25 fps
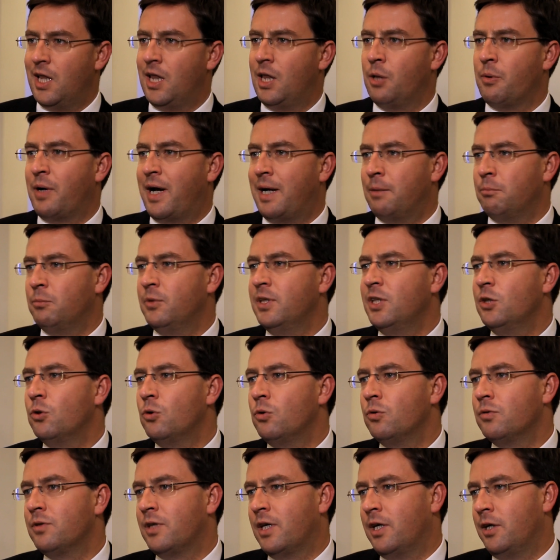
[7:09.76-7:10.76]
Luann, we
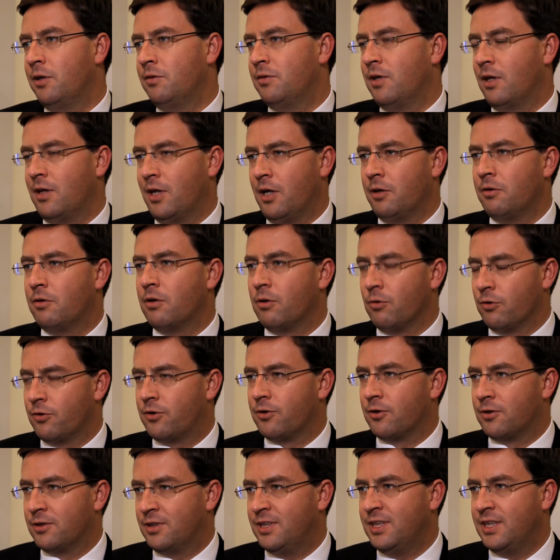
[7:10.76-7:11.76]
all know that local
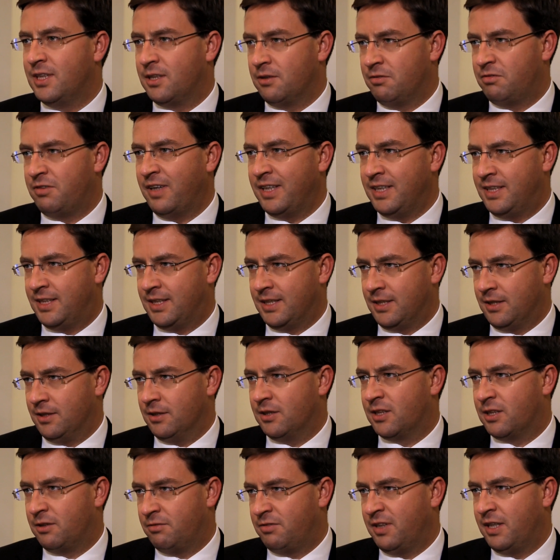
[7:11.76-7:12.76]
authorities are facing
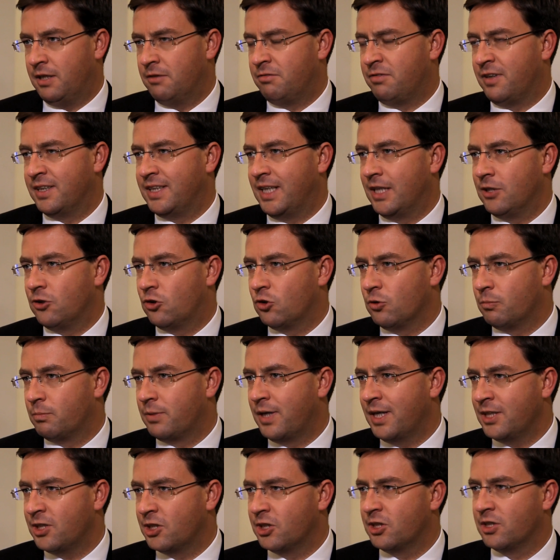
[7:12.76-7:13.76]
severe financial
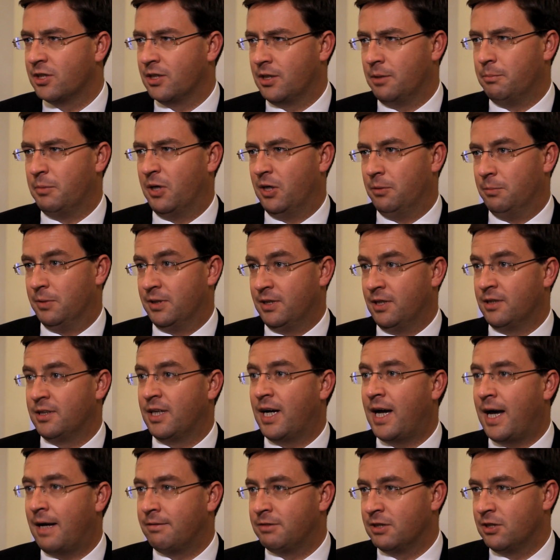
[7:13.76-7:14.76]
pressures at the moment and are
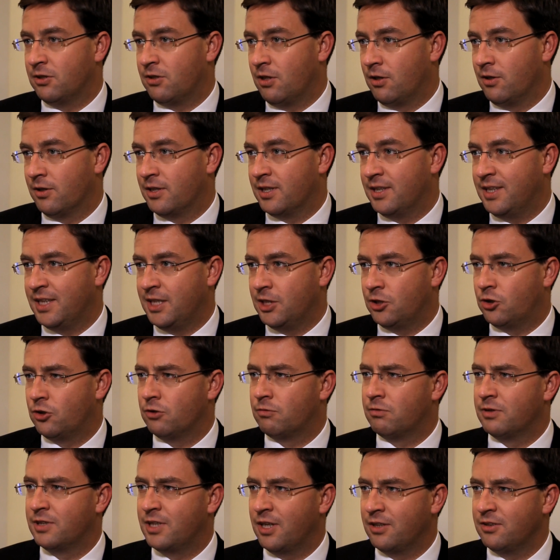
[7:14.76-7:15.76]
having to look at the issue
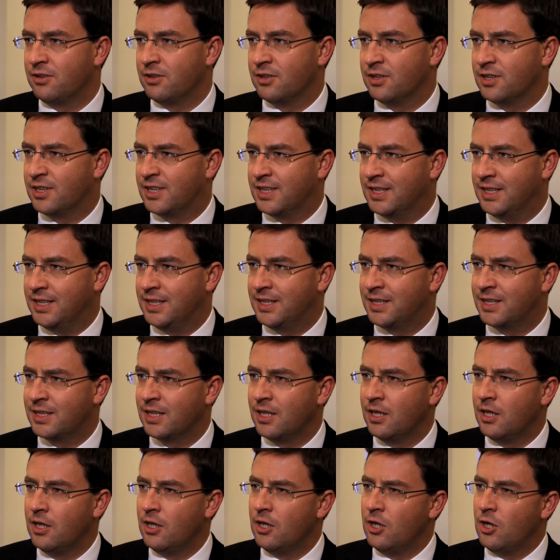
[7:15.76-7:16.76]
of redundancies.
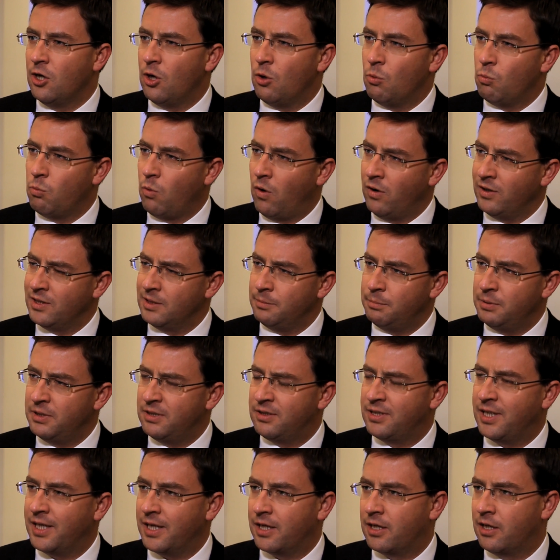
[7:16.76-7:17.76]
What are the
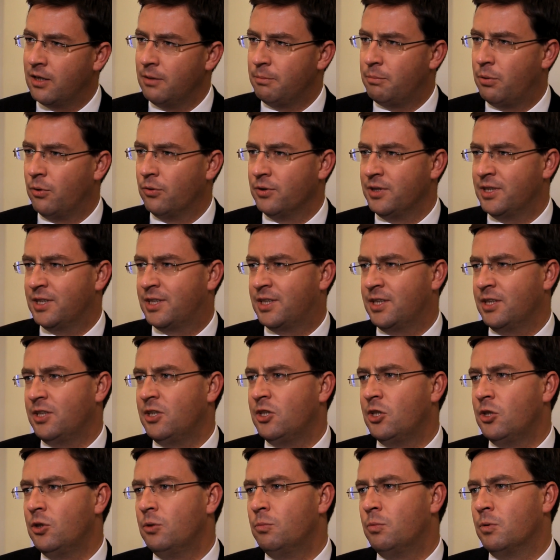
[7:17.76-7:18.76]
particular points that
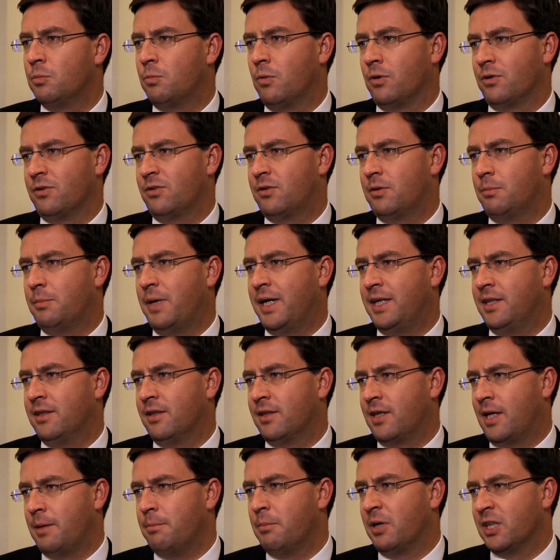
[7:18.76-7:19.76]
you would want to make that
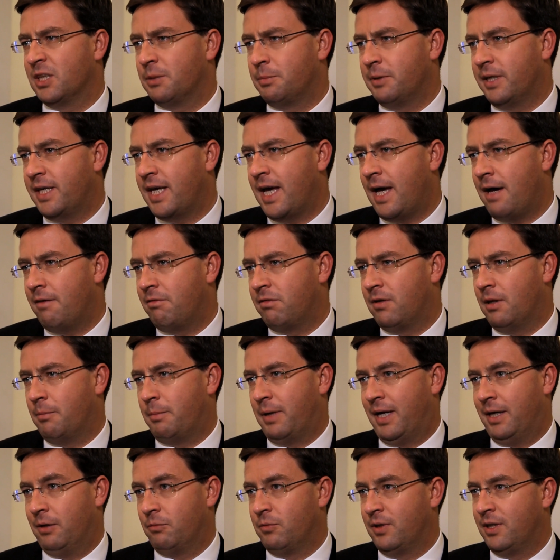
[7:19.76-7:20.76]
they must be careful
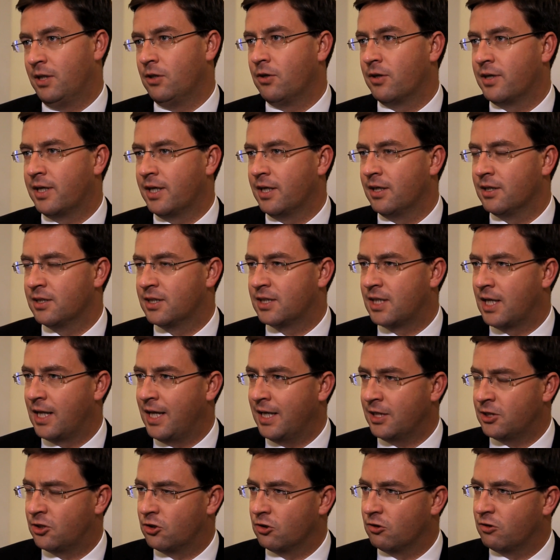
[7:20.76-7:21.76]
about when looking at
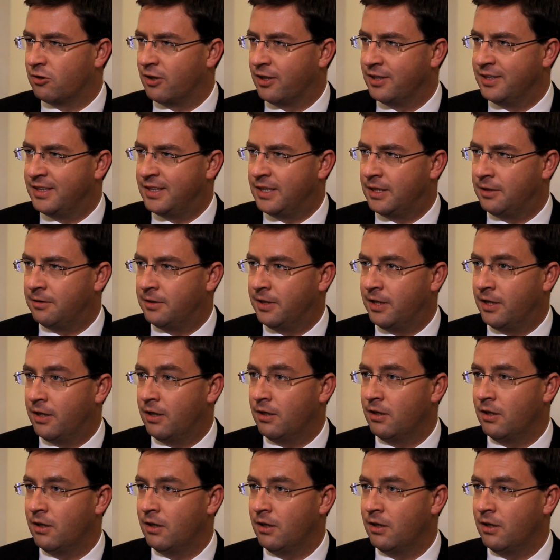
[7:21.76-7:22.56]
selection criteria?